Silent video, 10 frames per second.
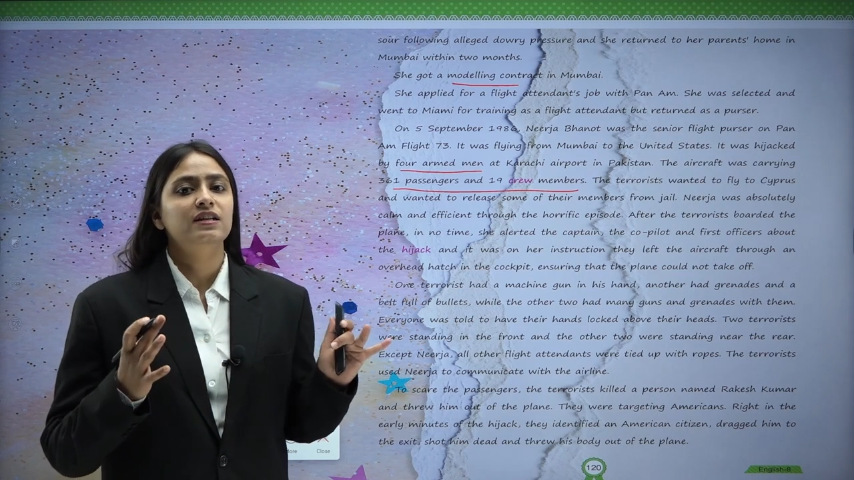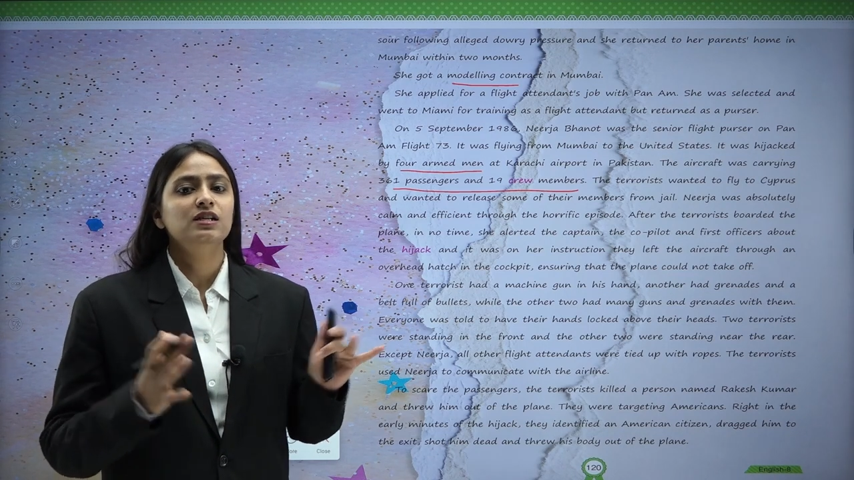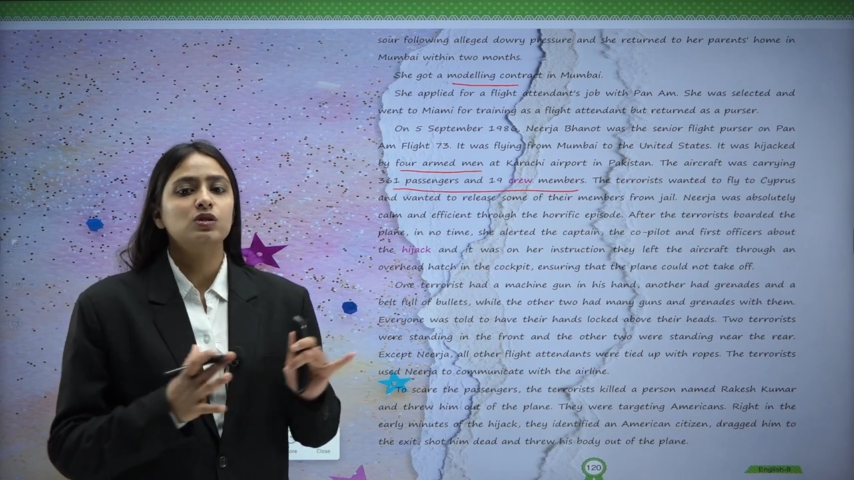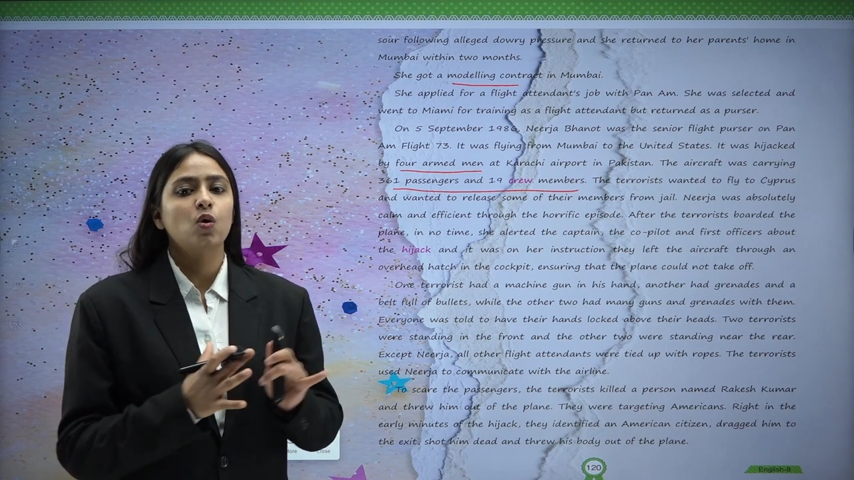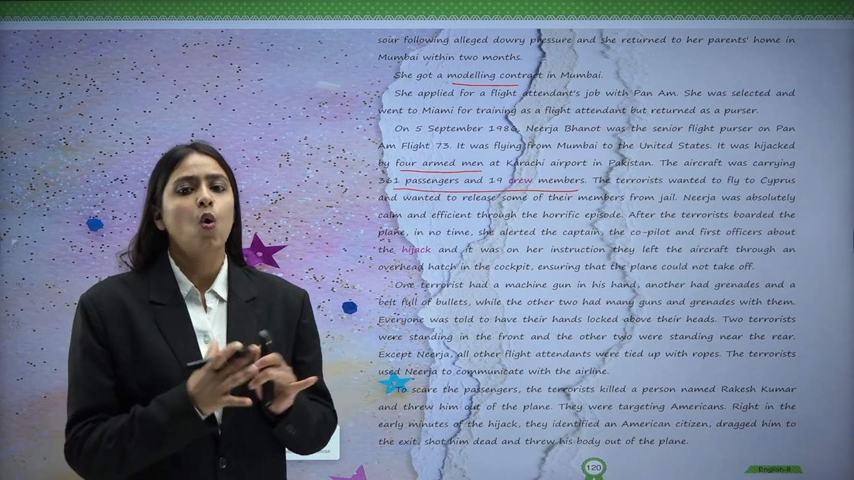
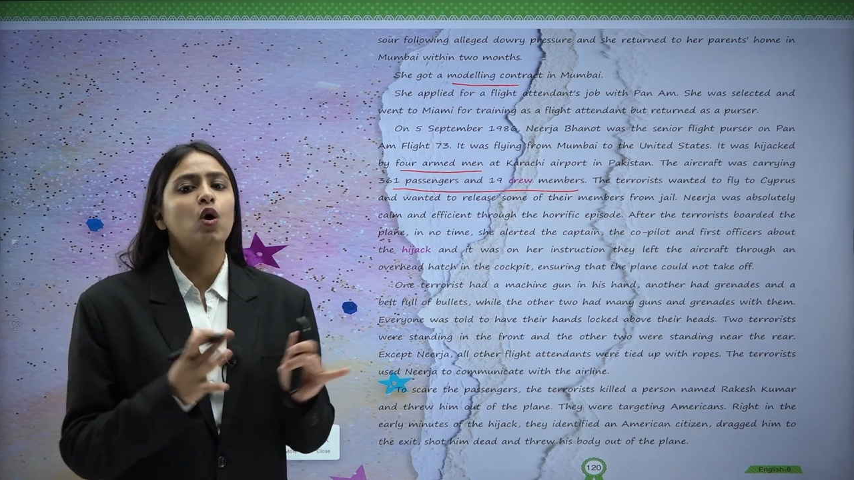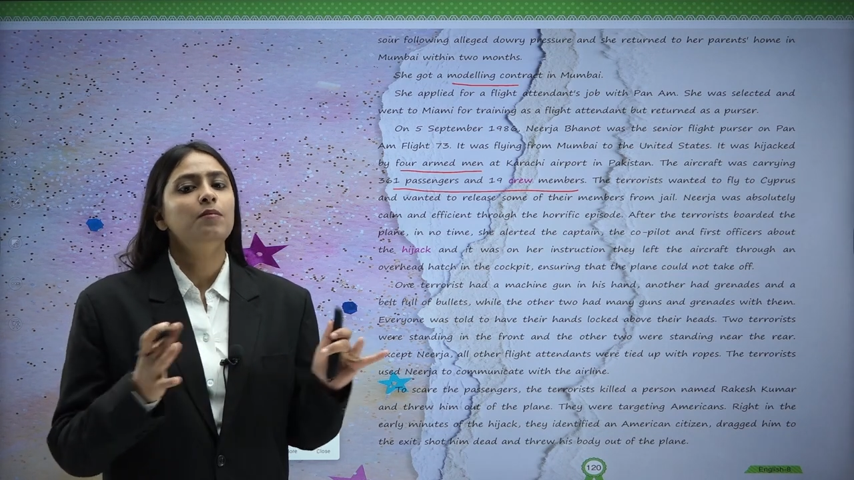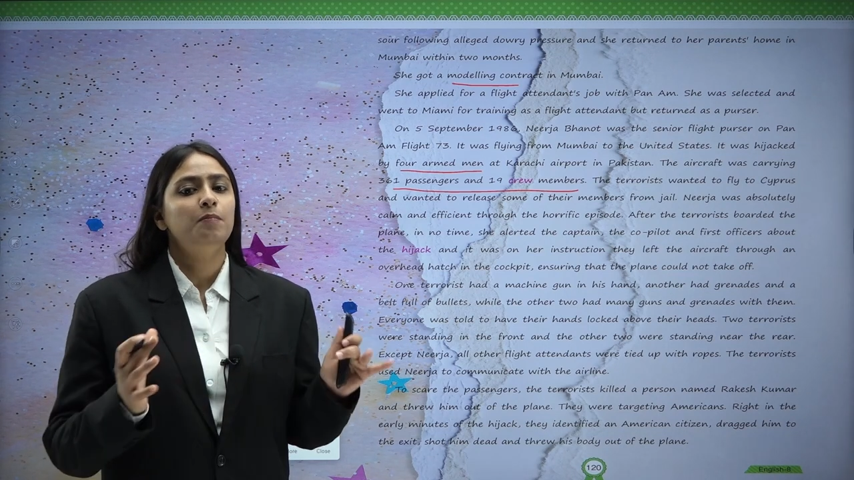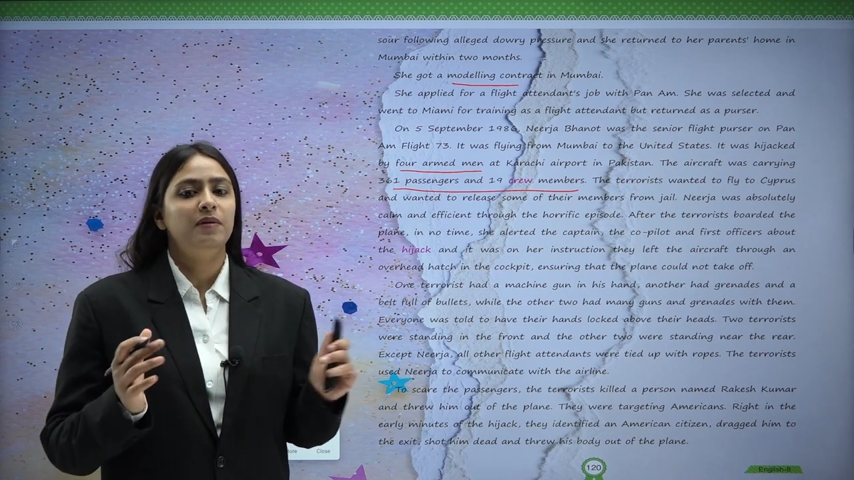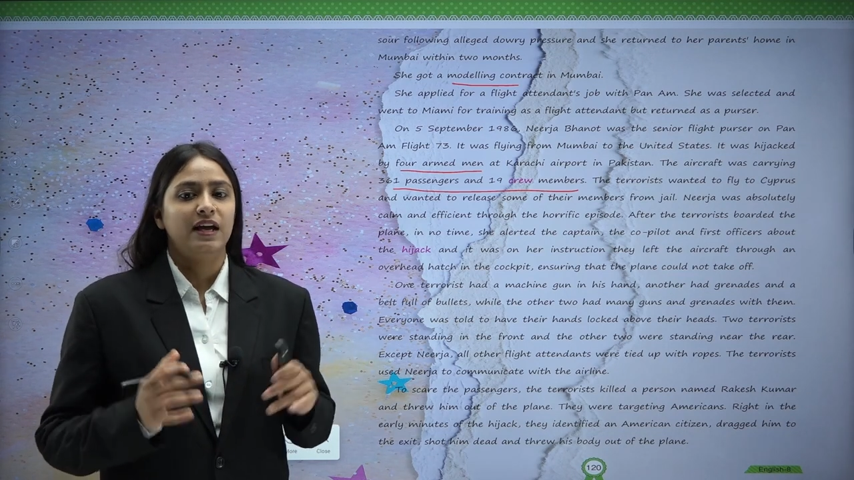this whole
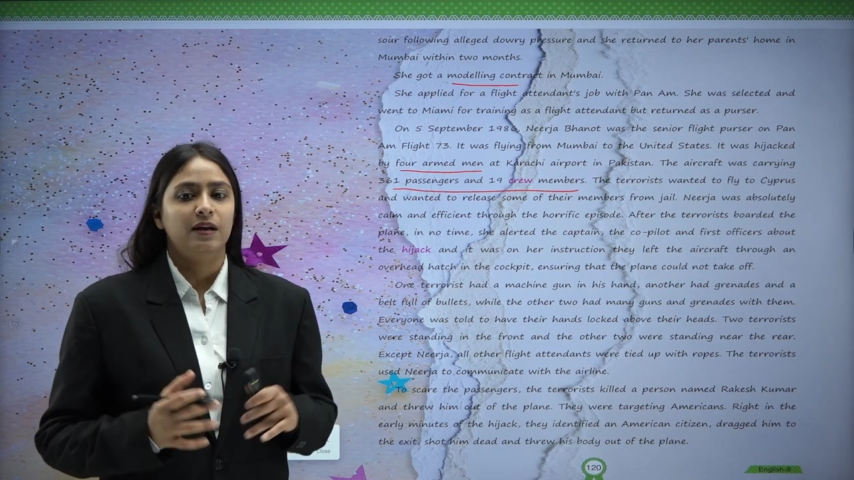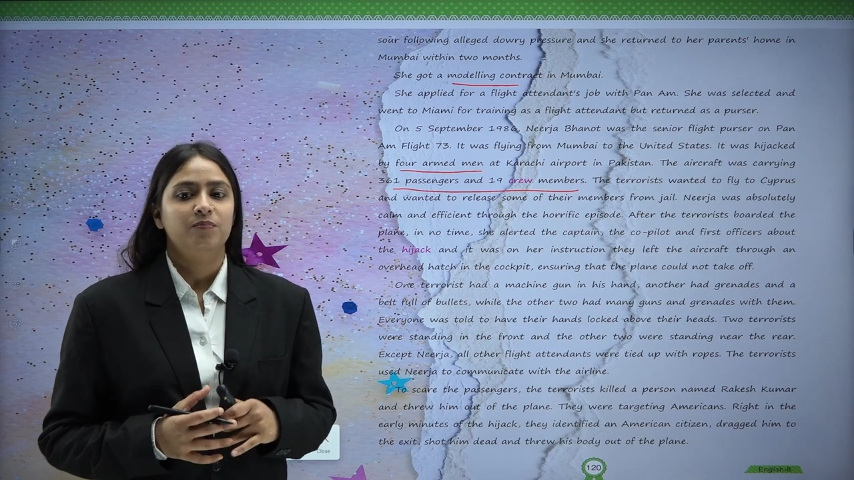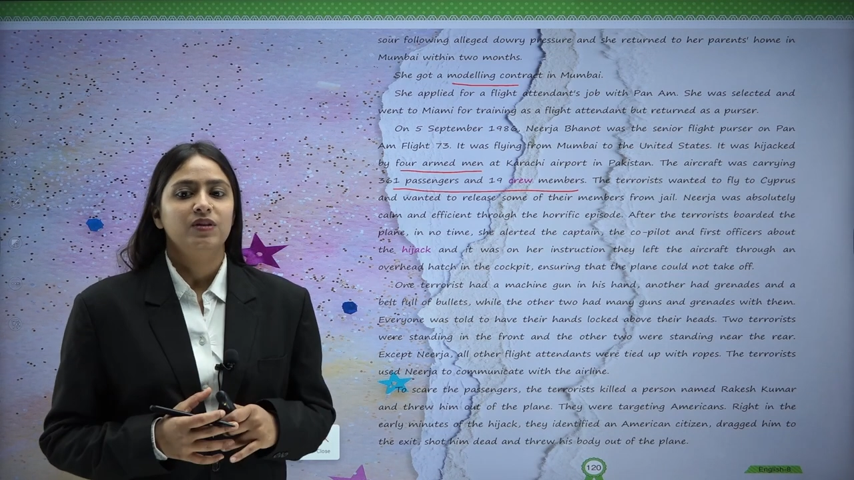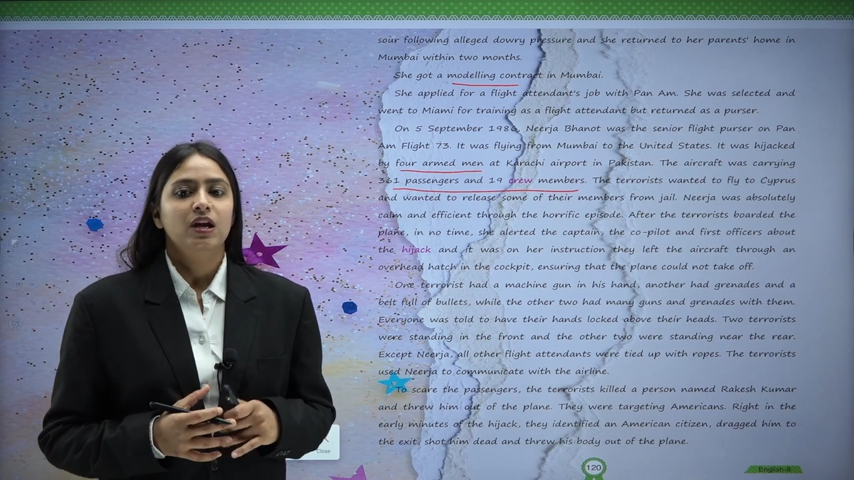plane.